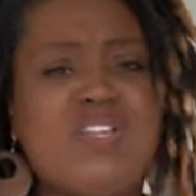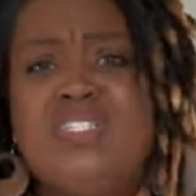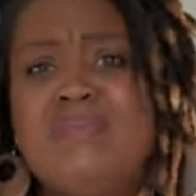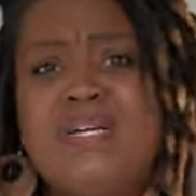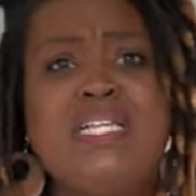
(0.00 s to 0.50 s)

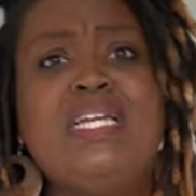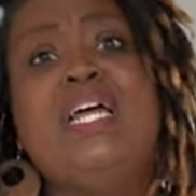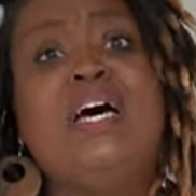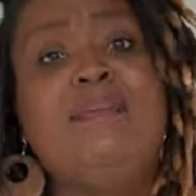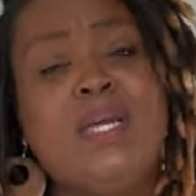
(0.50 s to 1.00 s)
So I'm gonna clean
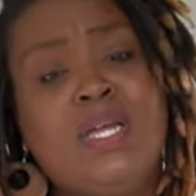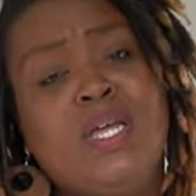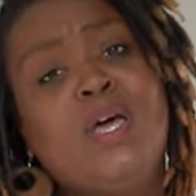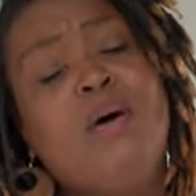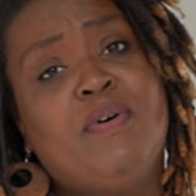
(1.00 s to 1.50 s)
up
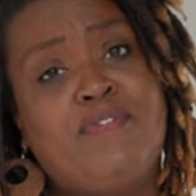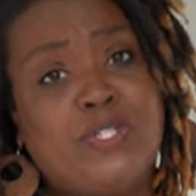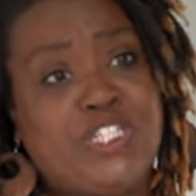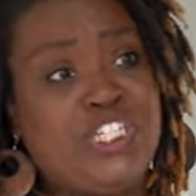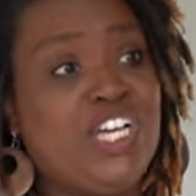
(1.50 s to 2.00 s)

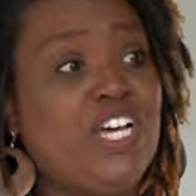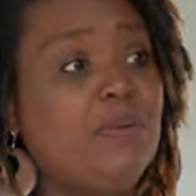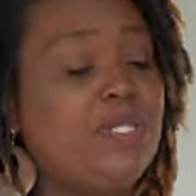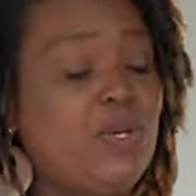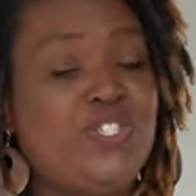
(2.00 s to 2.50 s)
before she
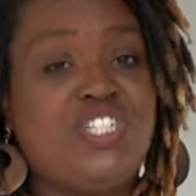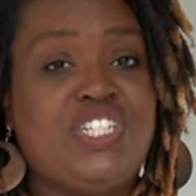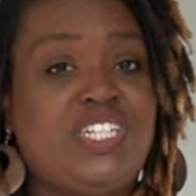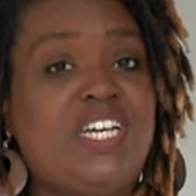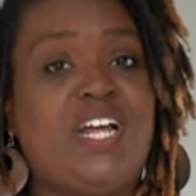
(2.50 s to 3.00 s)
comes. So when
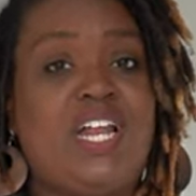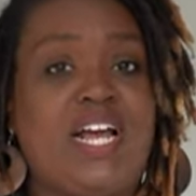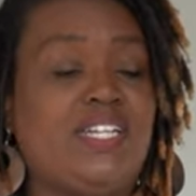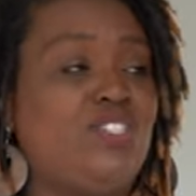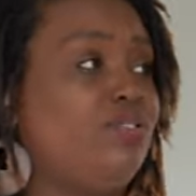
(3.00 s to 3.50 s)
she's done, all I
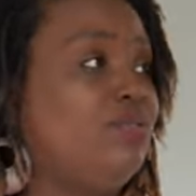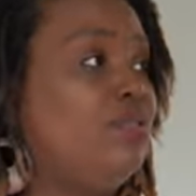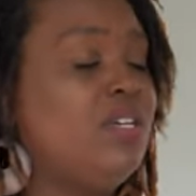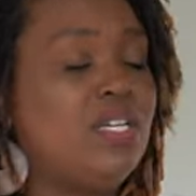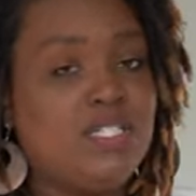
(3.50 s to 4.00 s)
gotta do
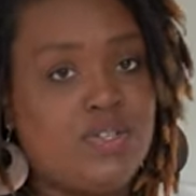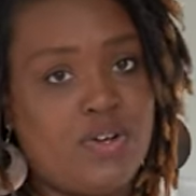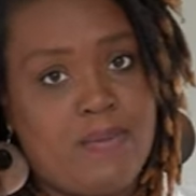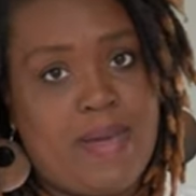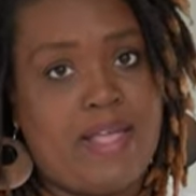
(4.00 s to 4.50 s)
is go
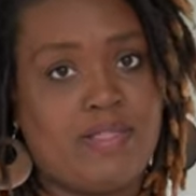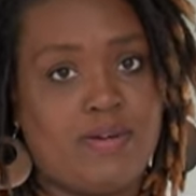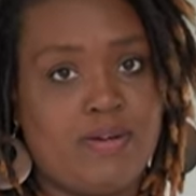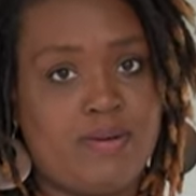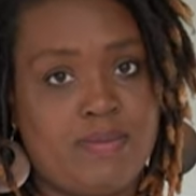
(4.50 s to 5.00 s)
in the
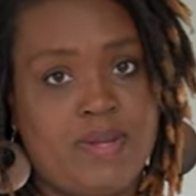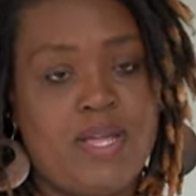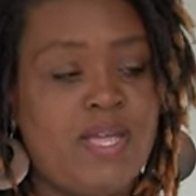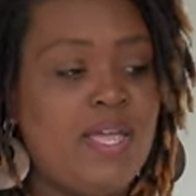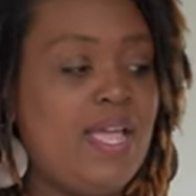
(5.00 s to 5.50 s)
bathroom
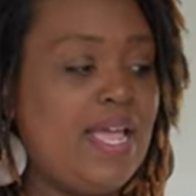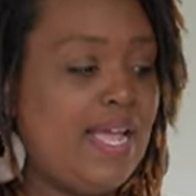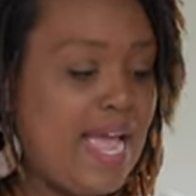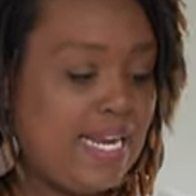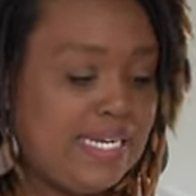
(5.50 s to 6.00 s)

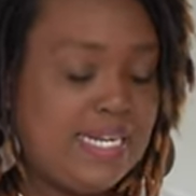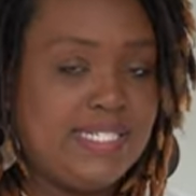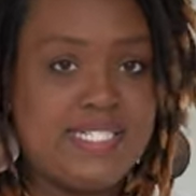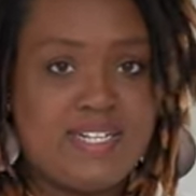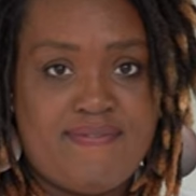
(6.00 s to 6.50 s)
and kind of lay
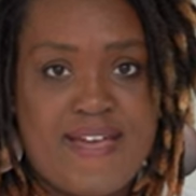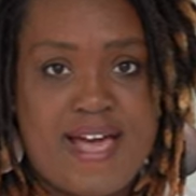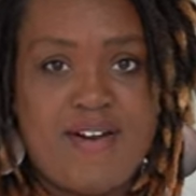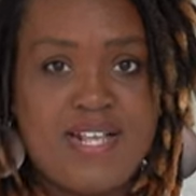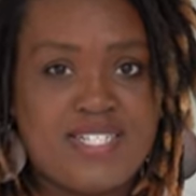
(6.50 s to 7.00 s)
this stuff
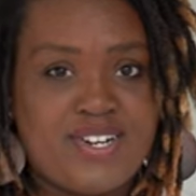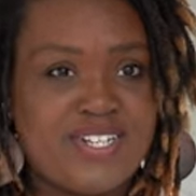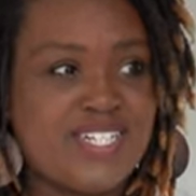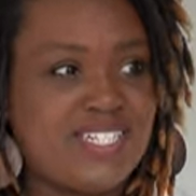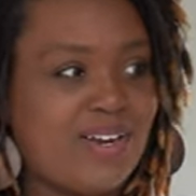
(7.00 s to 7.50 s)
out and
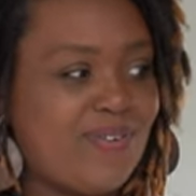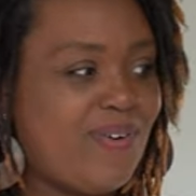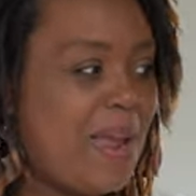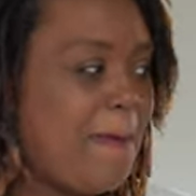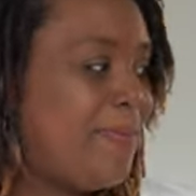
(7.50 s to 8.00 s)
start to
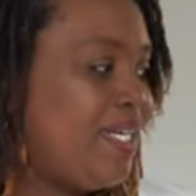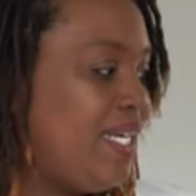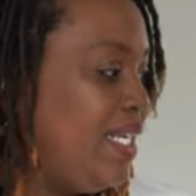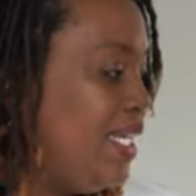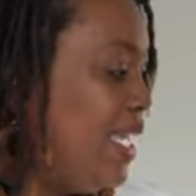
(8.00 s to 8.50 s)
decorate.
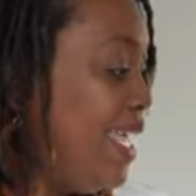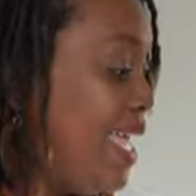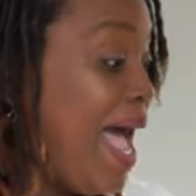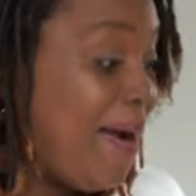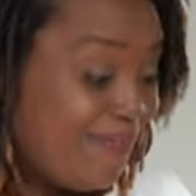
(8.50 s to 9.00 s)
But
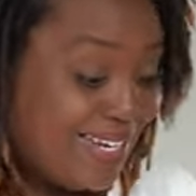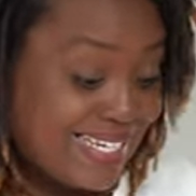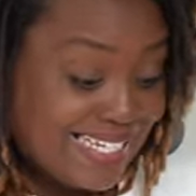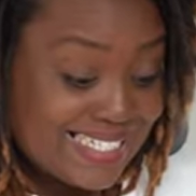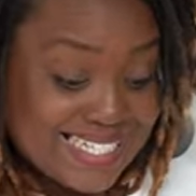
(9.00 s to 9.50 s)
I'm
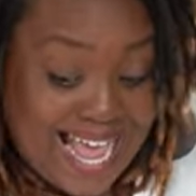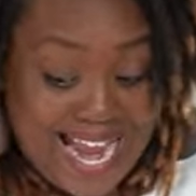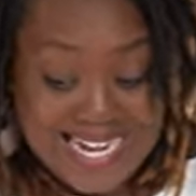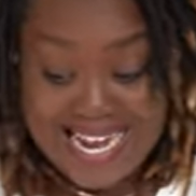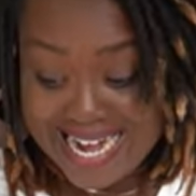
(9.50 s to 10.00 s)
really excited